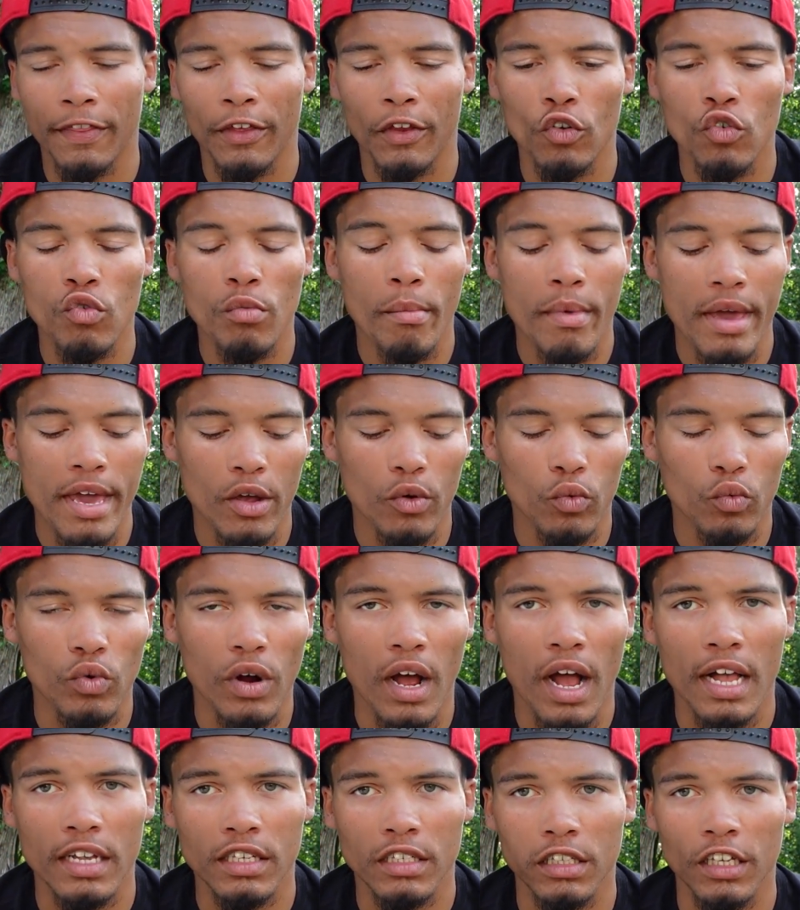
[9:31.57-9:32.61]
They do make
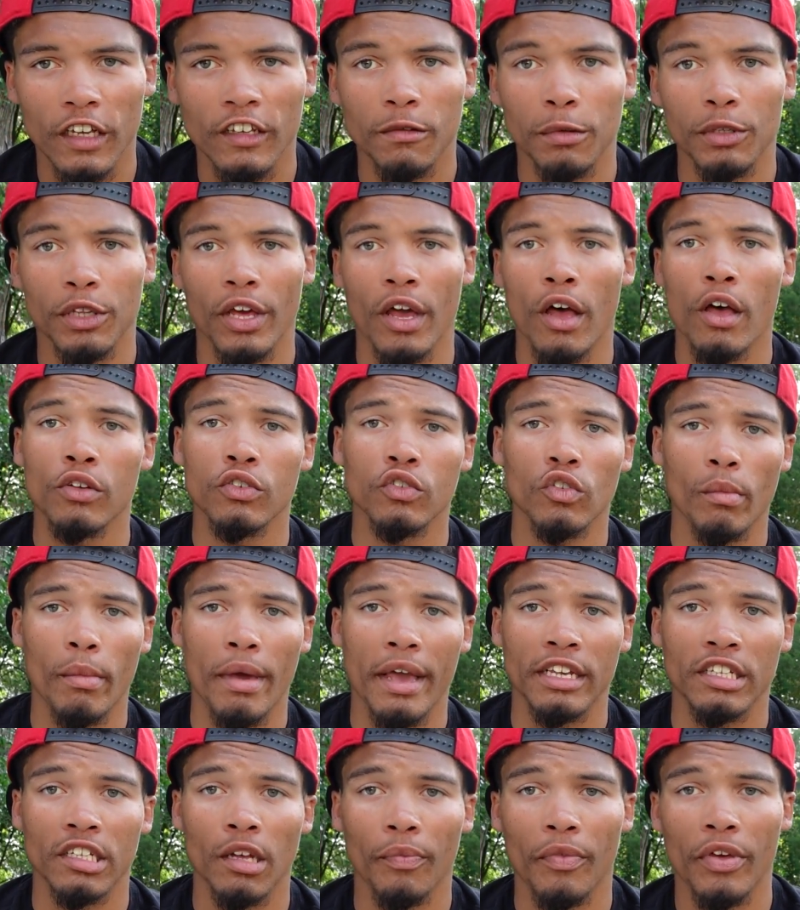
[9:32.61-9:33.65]
rod sleeves, but they also
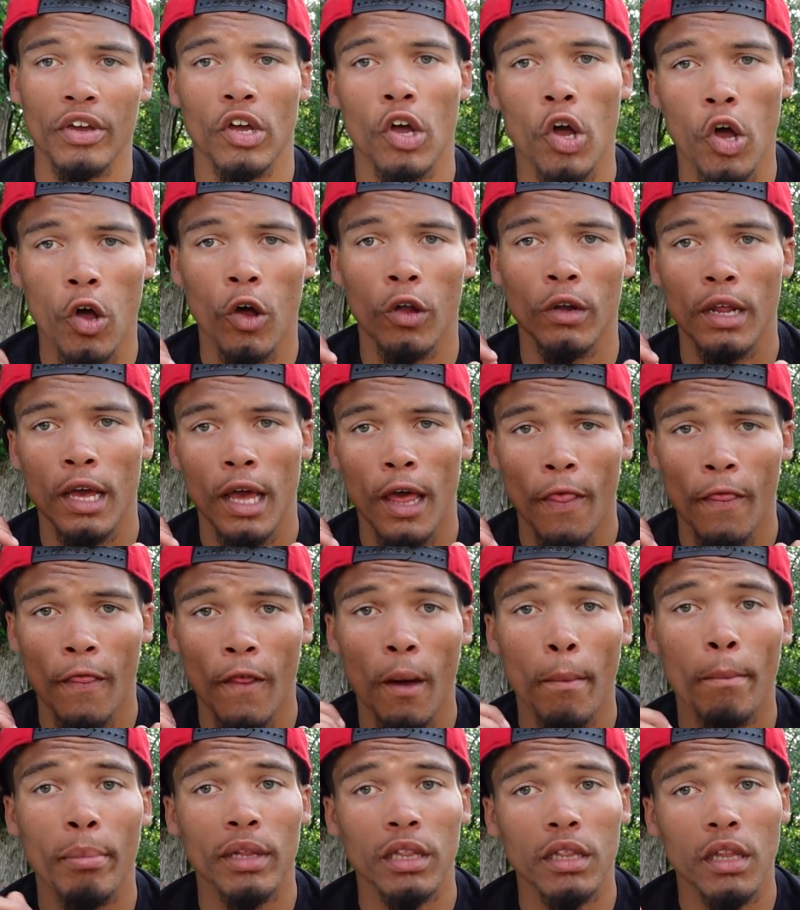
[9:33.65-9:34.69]
make something called
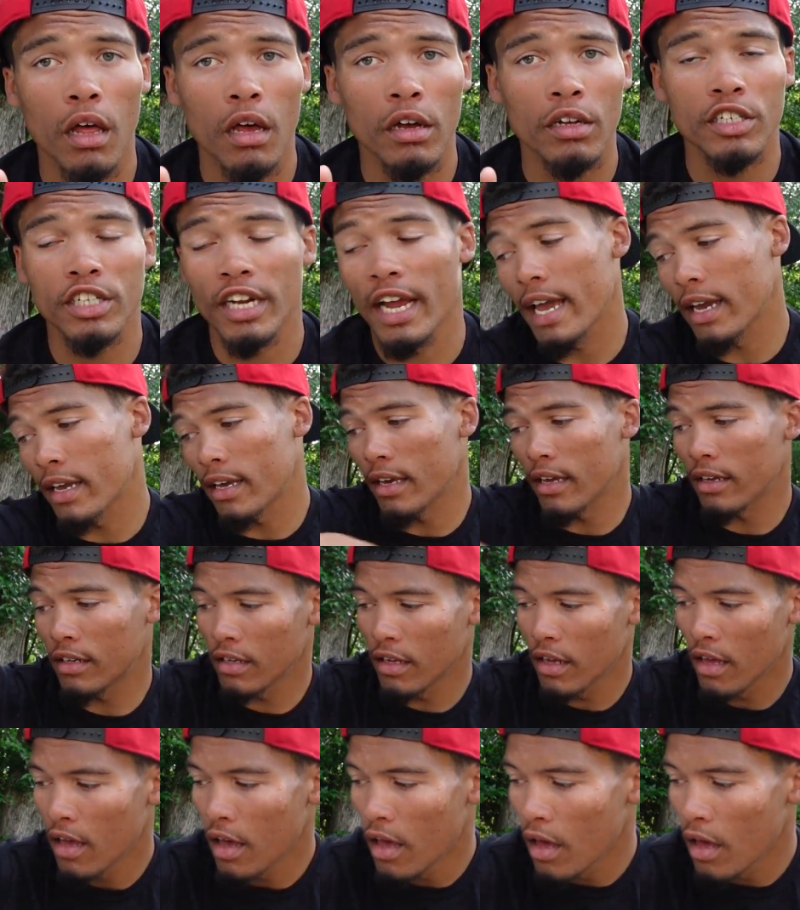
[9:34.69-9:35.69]
the plug jacket,